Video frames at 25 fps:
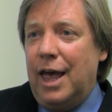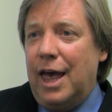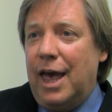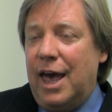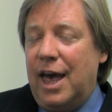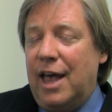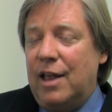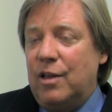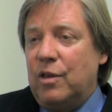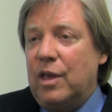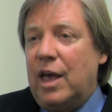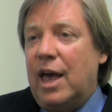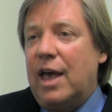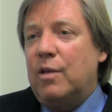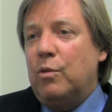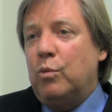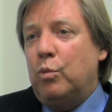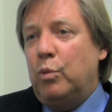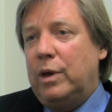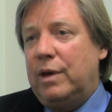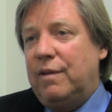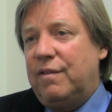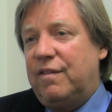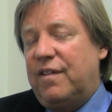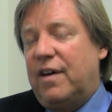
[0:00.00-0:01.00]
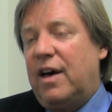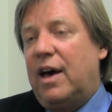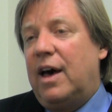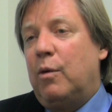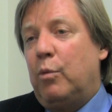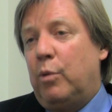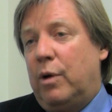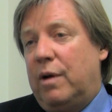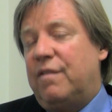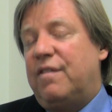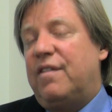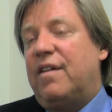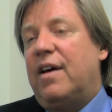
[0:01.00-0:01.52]
And, and we find,
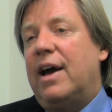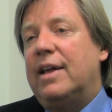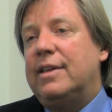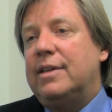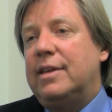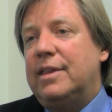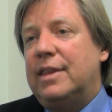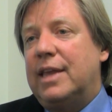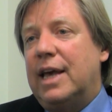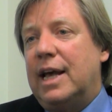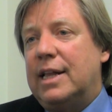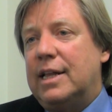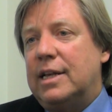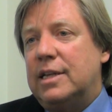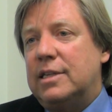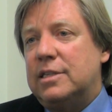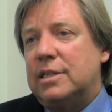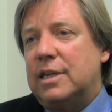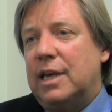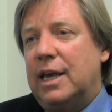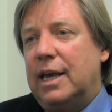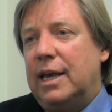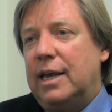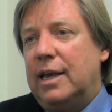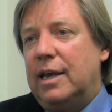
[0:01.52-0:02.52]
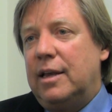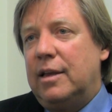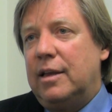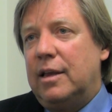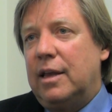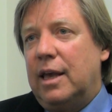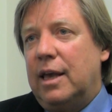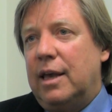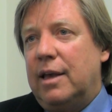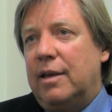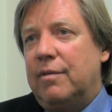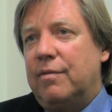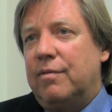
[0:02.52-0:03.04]
we're finding that it's a,
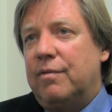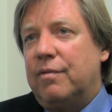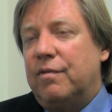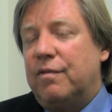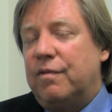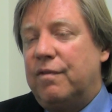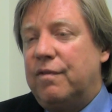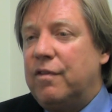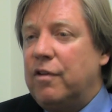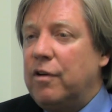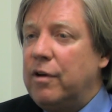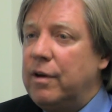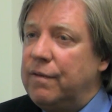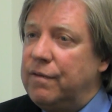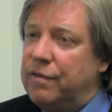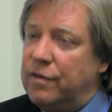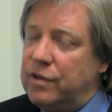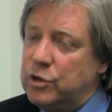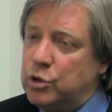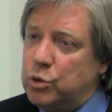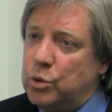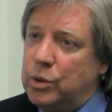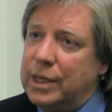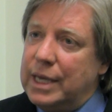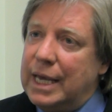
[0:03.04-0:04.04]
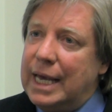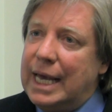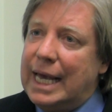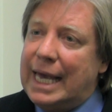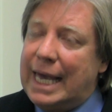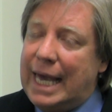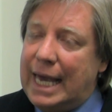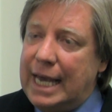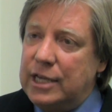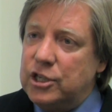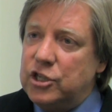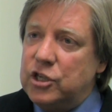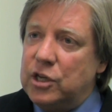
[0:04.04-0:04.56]
a very visually
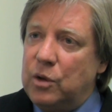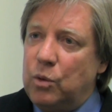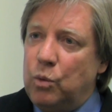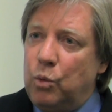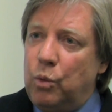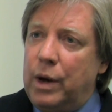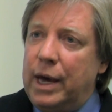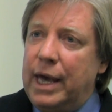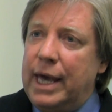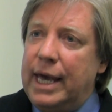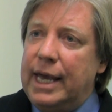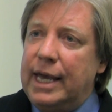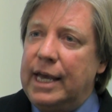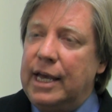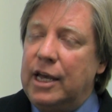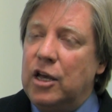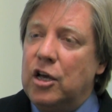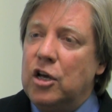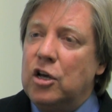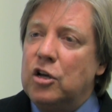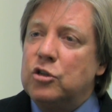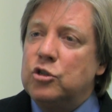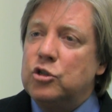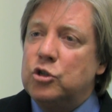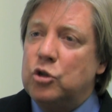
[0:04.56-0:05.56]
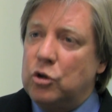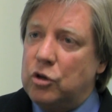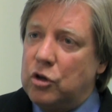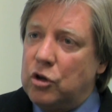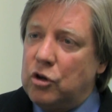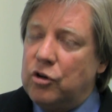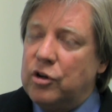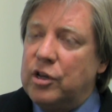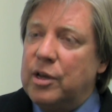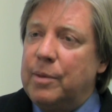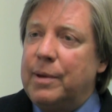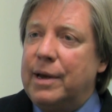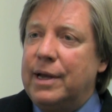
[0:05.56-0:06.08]
engaging way to
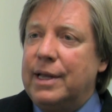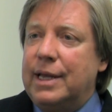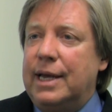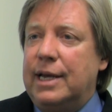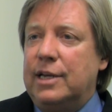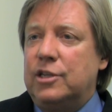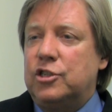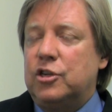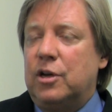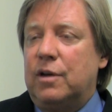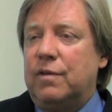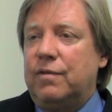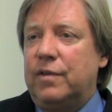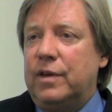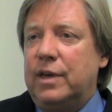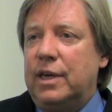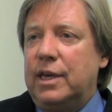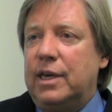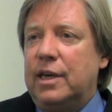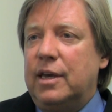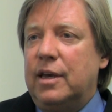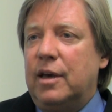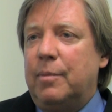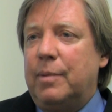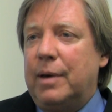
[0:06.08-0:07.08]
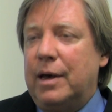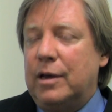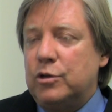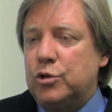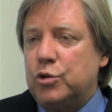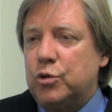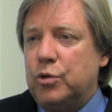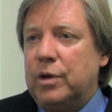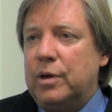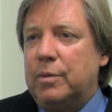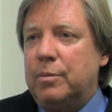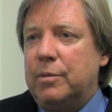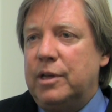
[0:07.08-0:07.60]
learn about H I V, about
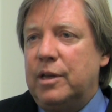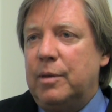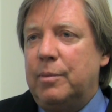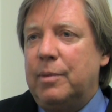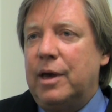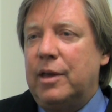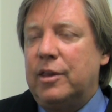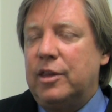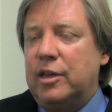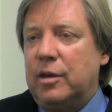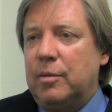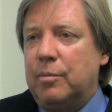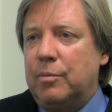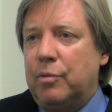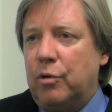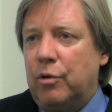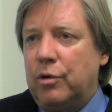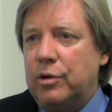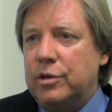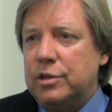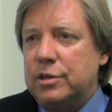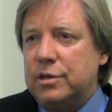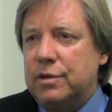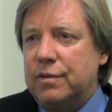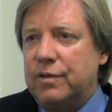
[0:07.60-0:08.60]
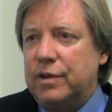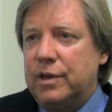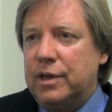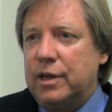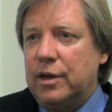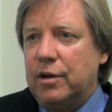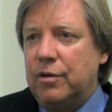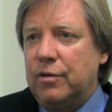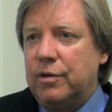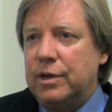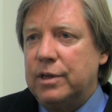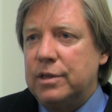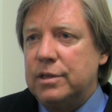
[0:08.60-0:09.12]
treatment, about the importance of
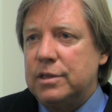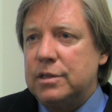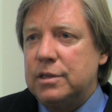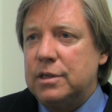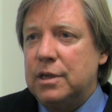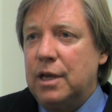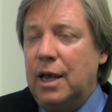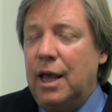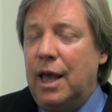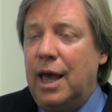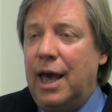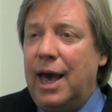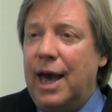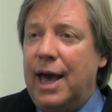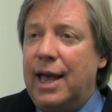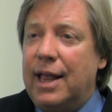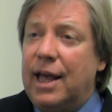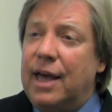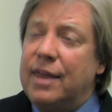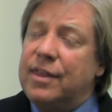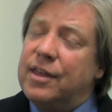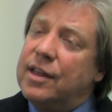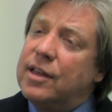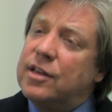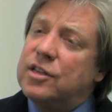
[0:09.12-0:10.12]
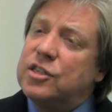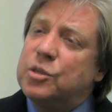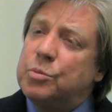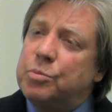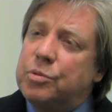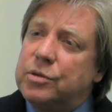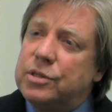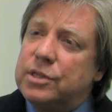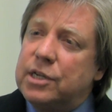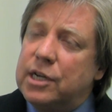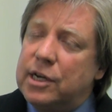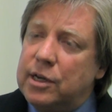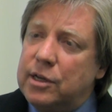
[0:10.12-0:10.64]
adherence. And I think this is
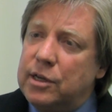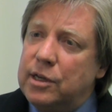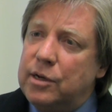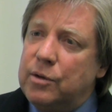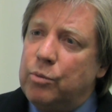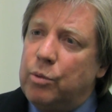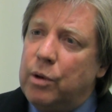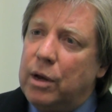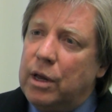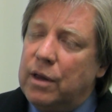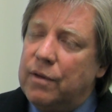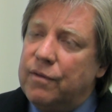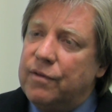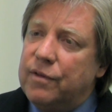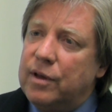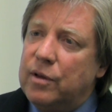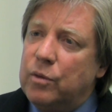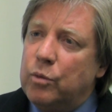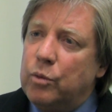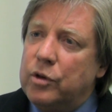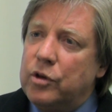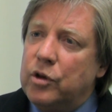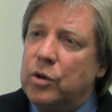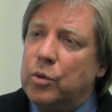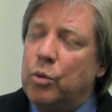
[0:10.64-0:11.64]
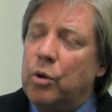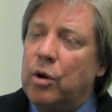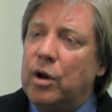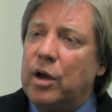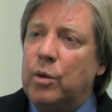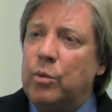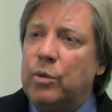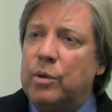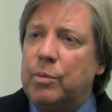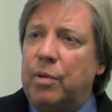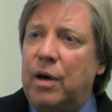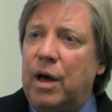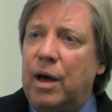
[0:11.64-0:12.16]
particularly relevant when you're working
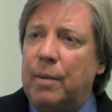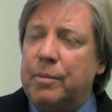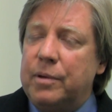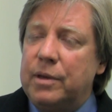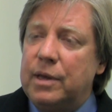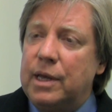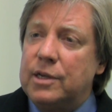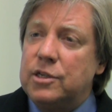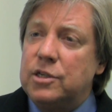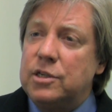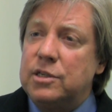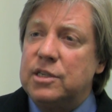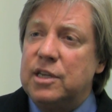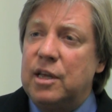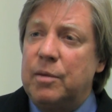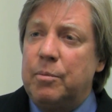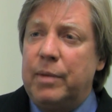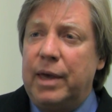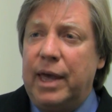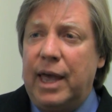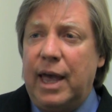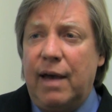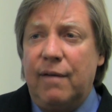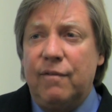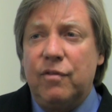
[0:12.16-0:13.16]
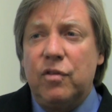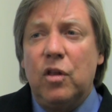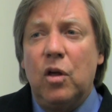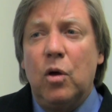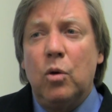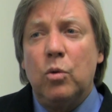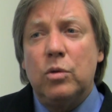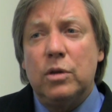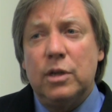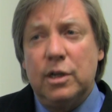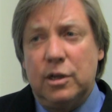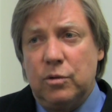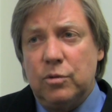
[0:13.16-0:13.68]
with populations that may have low
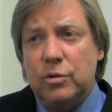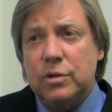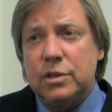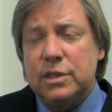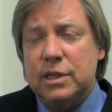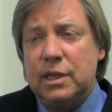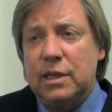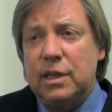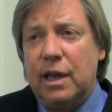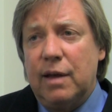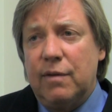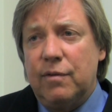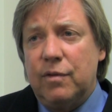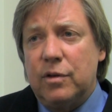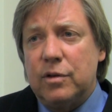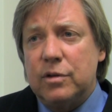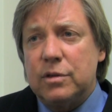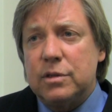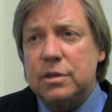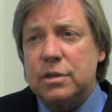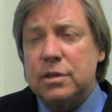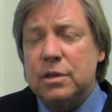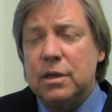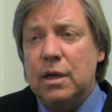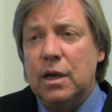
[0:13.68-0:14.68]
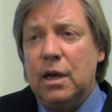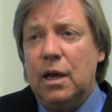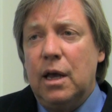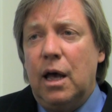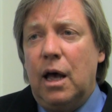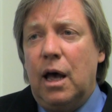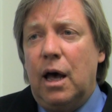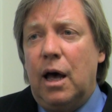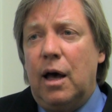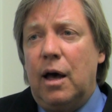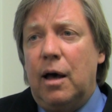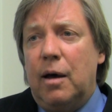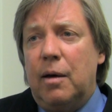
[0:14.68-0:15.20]
literacy levels
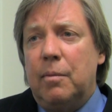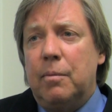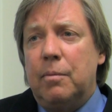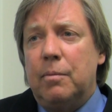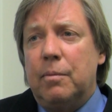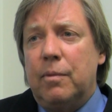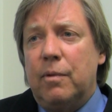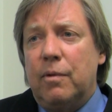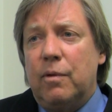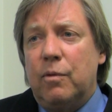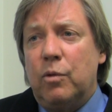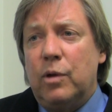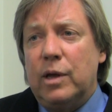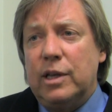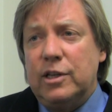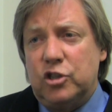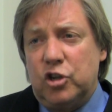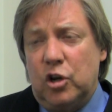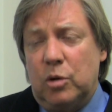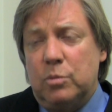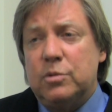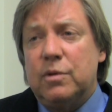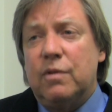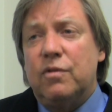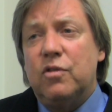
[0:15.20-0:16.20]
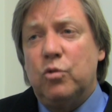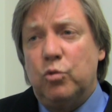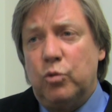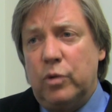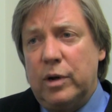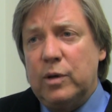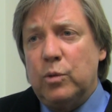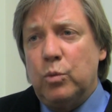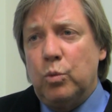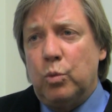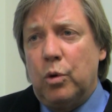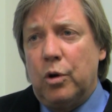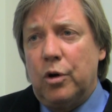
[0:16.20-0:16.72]
um, in terms of the
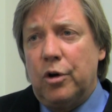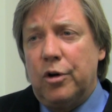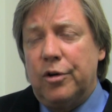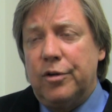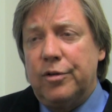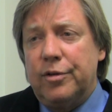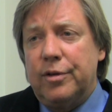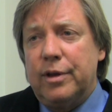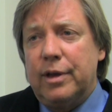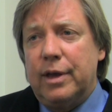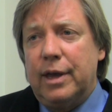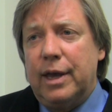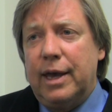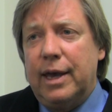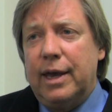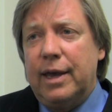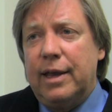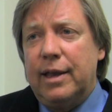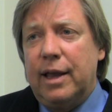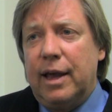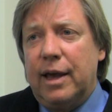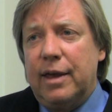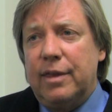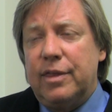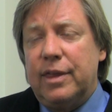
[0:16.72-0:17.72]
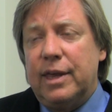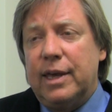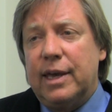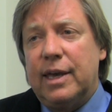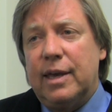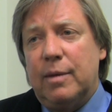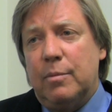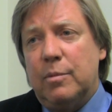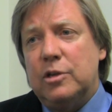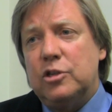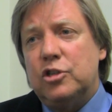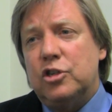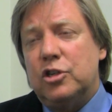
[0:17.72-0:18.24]
written word. And I think
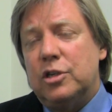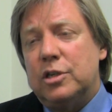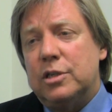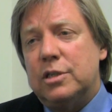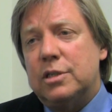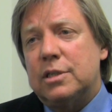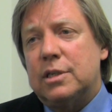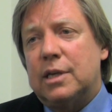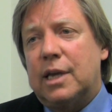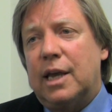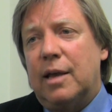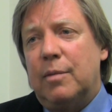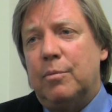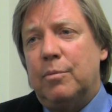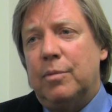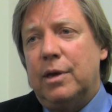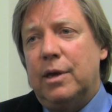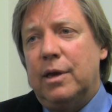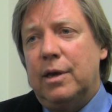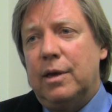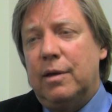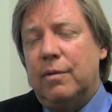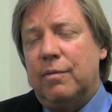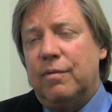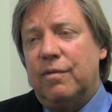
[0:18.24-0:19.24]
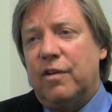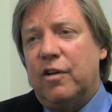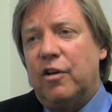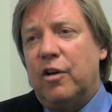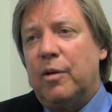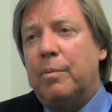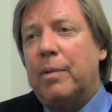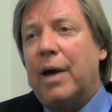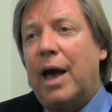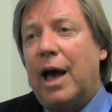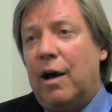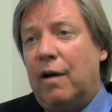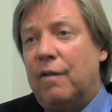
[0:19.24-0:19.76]
images can be very
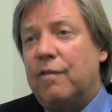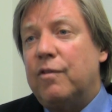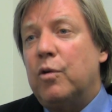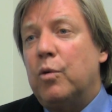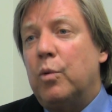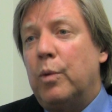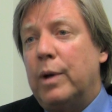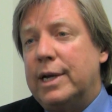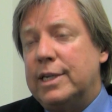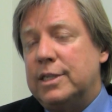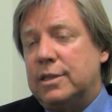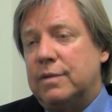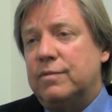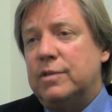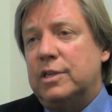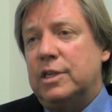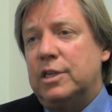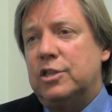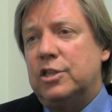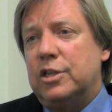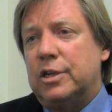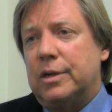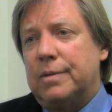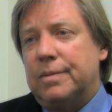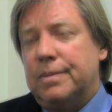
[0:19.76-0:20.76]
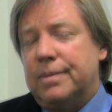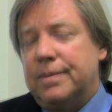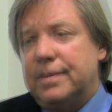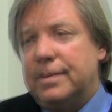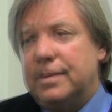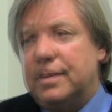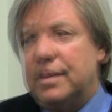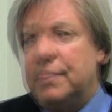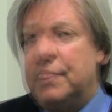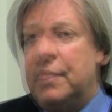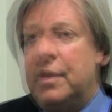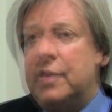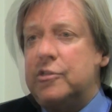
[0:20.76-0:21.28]
powerful ways of teaching.
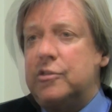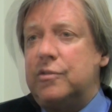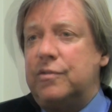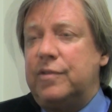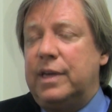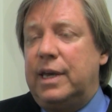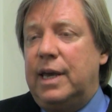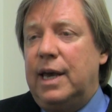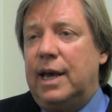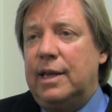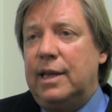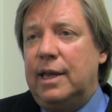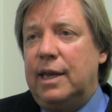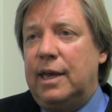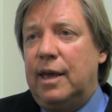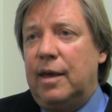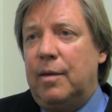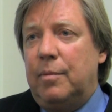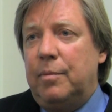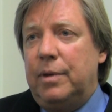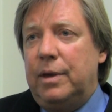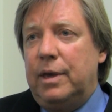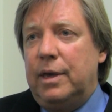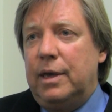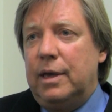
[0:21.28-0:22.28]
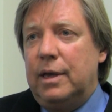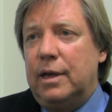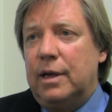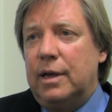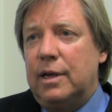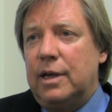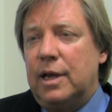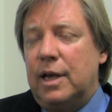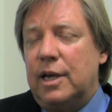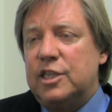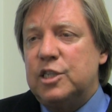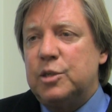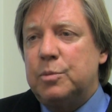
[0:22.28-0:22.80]
Masivukeni can be
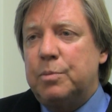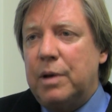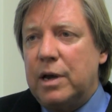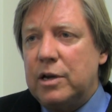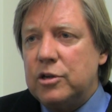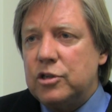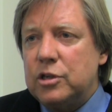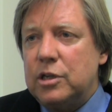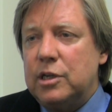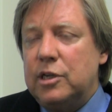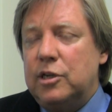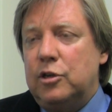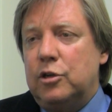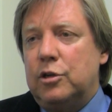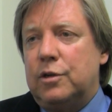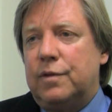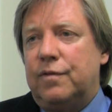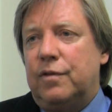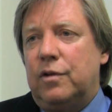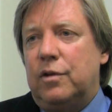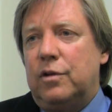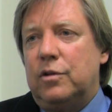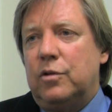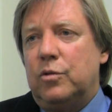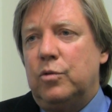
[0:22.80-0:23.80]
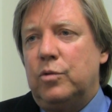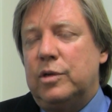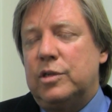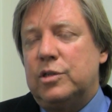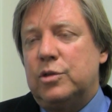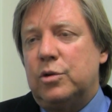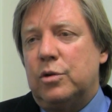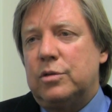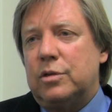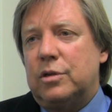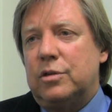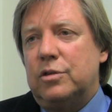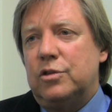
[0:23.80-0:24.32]
especially useful in a
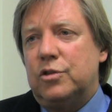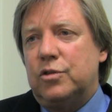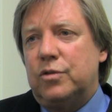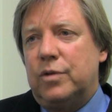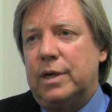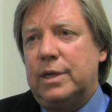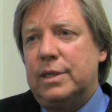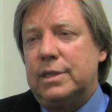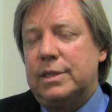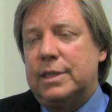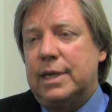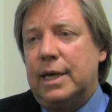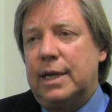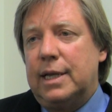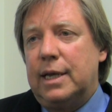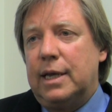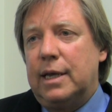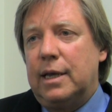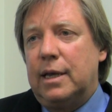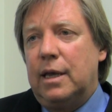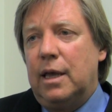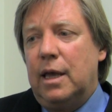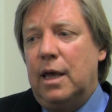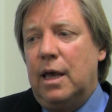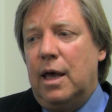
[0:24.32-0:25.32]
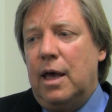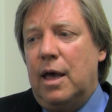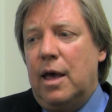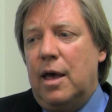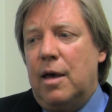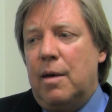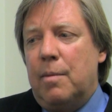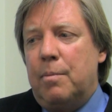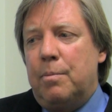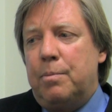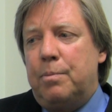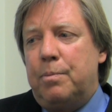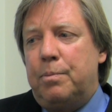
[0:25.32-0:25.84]
resource-constrained setting
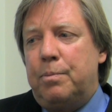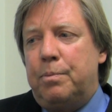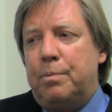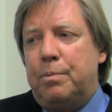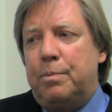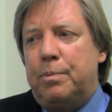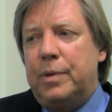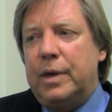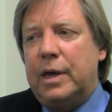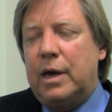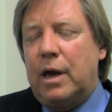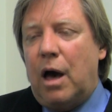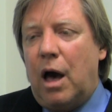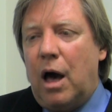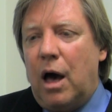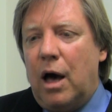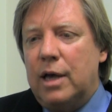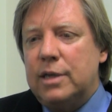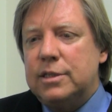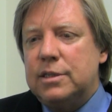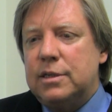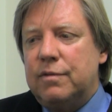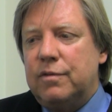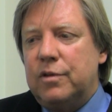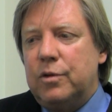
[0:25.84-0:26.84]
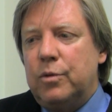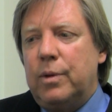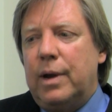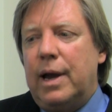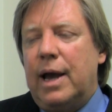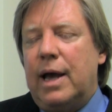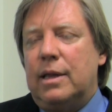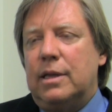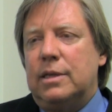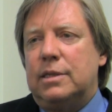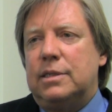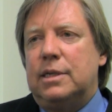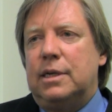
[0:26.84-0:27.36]
because of the
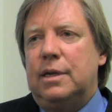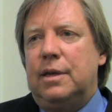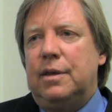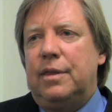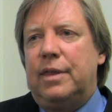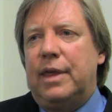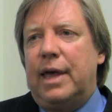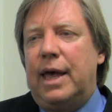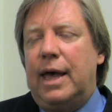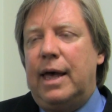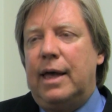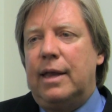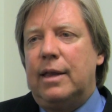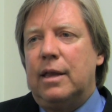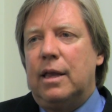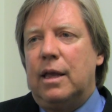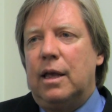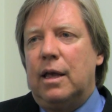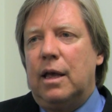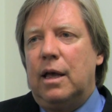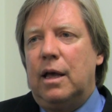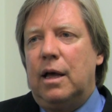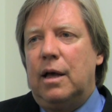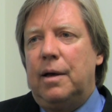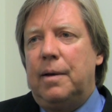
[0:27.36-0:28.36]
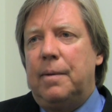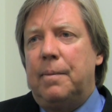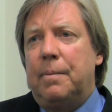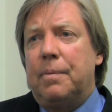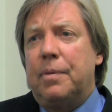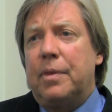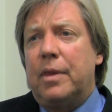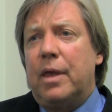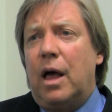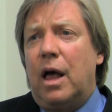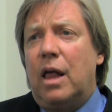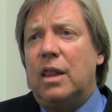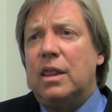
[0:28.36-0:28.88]
reality that
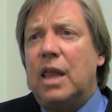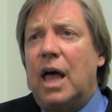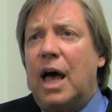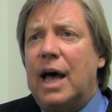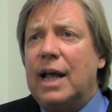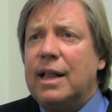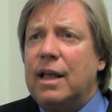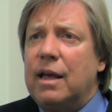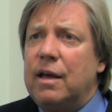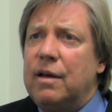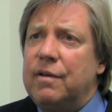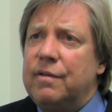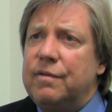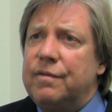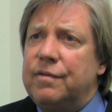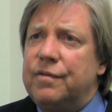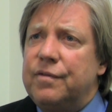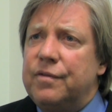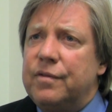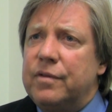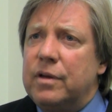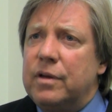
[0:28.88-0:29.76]
um, a lot of,